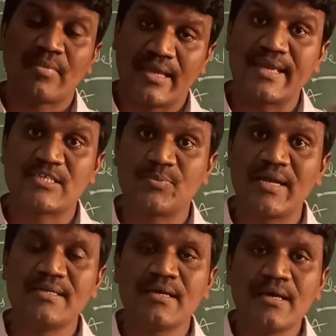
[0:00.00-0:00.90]
Next
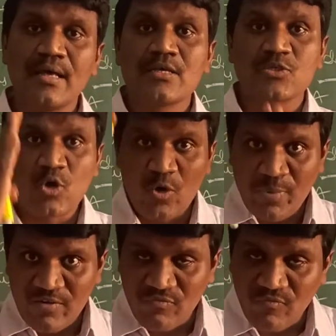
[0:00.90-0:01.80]
point, slope
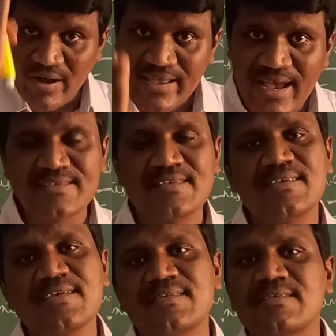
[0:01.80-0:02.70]
of
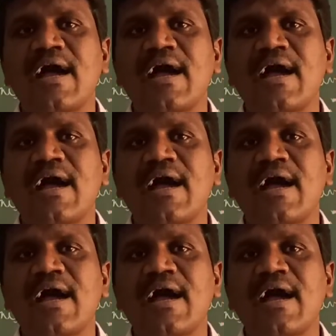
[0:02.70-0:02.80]
y-axis is